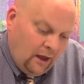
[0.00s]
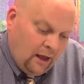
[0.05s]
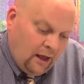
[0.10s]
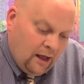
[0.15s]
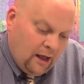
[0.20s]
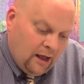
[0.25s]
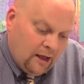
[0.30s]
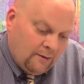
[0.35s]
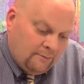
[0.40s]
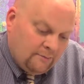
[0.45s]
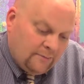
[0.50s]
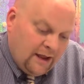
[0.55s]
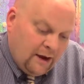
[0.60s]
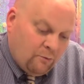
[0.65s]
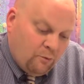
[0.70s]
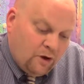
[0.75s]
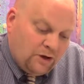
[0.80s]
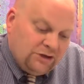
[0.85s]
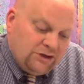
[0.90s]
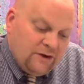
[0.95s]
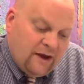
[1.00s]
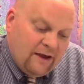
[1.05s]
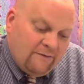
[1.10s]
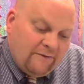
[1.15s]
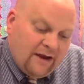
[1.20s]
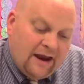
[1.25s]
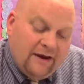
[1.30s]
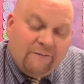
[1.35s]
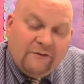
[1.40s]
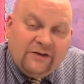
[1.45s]
Now, once you
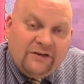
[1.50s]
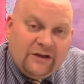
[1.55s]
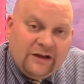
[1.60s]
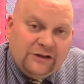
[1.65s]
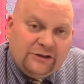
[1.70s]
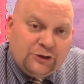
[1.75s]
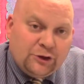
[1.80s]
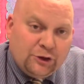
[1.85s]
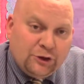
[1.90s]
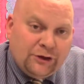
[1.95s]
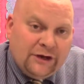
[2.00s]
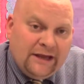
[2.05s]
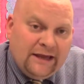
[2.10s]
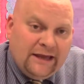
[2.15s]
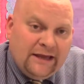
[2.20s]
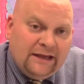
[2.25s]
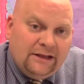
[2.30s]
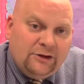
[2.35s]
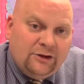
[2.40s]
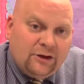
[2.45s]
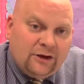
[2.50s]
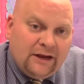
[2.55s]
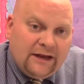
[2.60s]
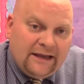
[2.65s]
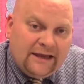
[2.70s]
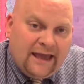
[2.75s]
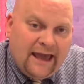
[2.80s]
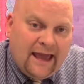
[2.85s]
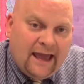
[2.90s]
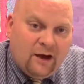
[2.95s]
have everything turned in, you're
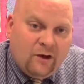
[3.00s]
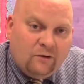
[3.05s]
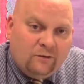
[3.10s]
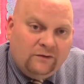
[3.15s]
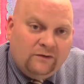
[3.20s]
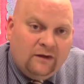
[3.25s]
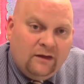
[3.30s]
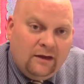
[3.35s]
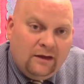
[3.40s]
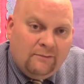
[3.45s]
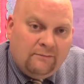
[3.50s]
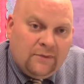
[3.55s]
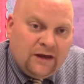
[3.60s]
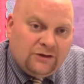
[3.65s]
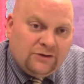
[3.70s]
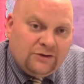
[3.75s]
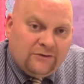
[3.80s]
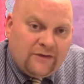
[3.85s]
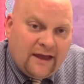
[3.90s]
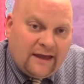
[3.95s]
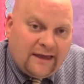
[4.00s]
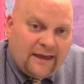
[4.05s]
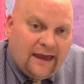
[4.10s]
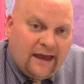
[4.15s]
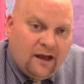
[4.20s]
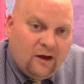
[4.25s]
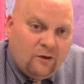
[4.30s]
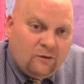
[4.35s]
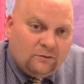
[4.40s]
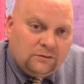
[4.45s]
going to count. Make sure that
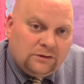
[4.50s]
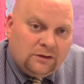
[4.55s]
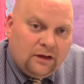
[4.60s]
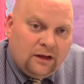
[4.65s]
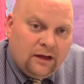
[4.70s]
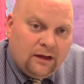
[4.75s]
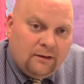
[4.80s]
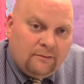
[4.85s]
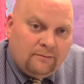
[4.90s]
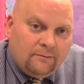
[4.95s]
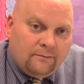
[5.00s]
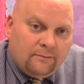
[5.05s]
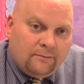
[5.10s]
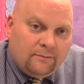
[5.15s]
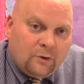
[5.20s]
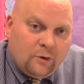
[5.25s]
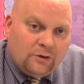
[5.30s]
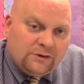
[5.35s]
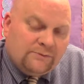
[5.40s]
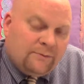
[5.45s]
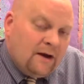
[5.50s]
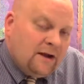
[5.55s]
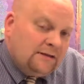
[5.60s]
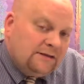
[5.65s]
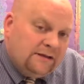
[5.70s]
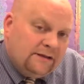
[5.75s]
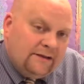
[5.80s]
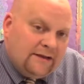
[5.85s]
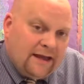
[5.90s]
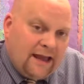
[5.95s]
count
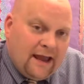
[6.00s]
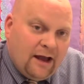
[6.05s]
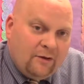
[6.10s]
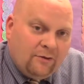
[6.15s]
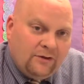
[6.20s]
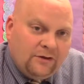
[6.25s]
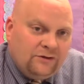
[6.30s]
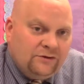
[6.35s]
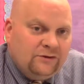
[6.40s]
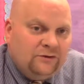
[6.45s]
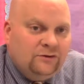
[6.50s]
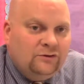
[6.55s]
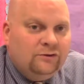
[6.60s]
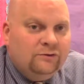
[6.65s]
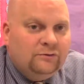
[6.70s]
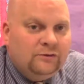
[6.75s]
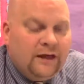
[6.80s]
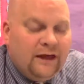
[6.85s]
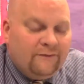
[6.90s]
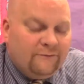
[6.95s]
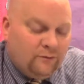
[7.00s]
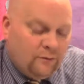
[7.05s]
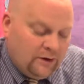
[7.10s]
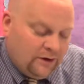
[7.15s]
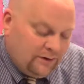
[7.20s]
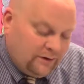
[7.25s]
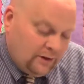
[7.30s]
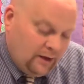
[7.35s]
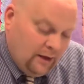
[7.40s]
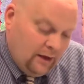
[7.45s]
corresponds to the count that you left
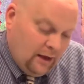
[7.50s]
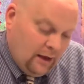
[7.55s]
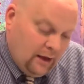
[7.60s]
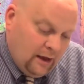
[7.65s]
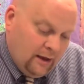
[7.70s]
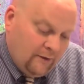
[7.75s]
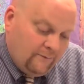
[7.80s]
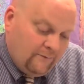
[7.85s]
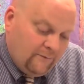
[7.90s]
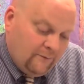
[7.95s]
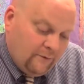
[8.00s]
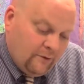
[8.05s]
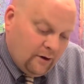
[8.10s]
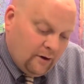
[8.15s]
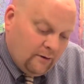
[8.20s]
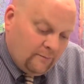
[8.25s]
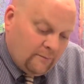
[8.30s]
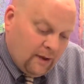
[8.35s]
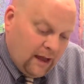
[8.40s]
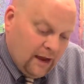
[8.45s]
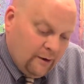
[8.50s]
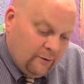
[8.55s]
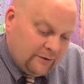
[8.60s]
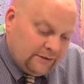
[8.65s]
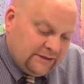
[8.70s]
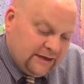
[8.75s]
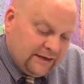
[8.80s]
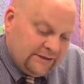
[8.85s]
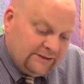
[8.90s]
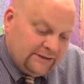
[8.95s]
with from
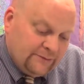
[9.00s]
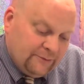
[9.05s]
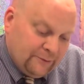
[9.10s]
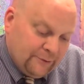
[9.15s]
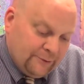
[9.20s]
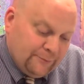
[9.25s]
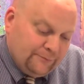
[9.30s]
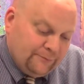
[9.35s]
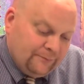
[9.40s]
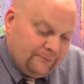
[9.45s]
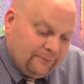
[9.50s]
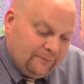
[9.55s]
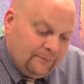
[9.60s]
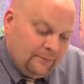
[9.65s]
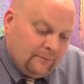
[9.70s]
our testing room.